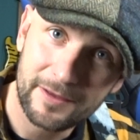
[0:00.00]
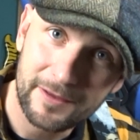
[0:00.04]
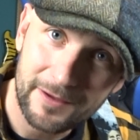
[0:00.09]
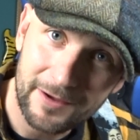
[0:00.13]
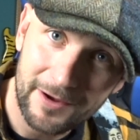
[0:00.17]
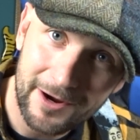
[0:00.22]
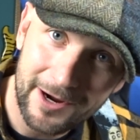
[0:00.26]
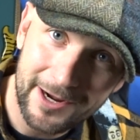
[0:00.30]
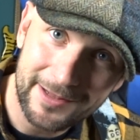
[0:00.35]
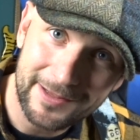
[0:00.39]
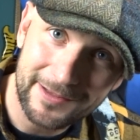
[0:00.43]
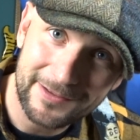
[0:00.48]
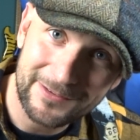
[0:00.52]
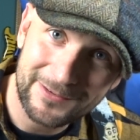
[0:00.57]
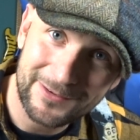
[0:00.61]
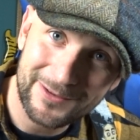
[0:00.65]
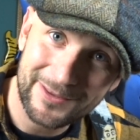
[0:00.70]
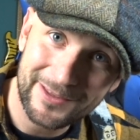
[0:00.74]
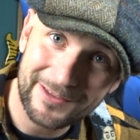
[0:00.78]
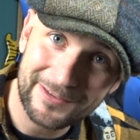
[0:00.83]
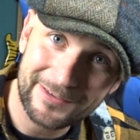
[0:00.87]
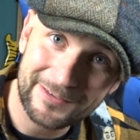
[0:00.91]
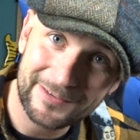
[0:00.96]
All right, let's
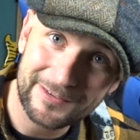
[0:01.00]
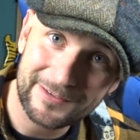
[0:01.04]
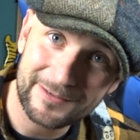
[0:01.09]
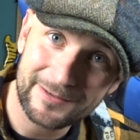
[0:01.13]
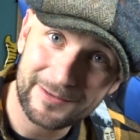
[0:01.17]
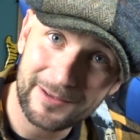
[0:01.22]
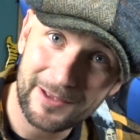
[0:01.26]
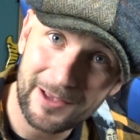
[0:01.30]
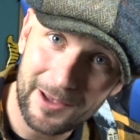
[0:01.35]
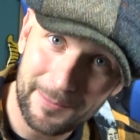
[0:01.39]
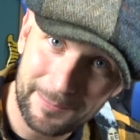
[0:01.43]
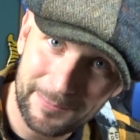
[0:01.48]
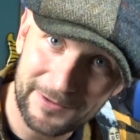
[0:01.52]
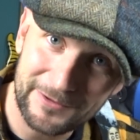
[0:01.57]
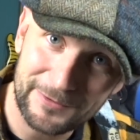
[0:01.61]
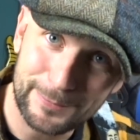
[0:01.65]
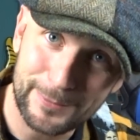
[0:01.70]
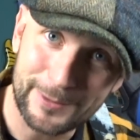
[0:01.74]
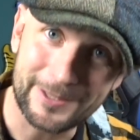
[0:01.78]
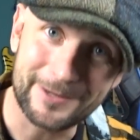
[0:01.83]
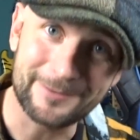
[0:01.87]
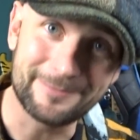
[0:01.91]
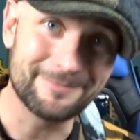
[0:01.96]
do this up to
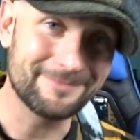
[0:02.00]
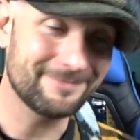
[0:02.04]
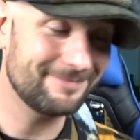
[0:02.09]
speed.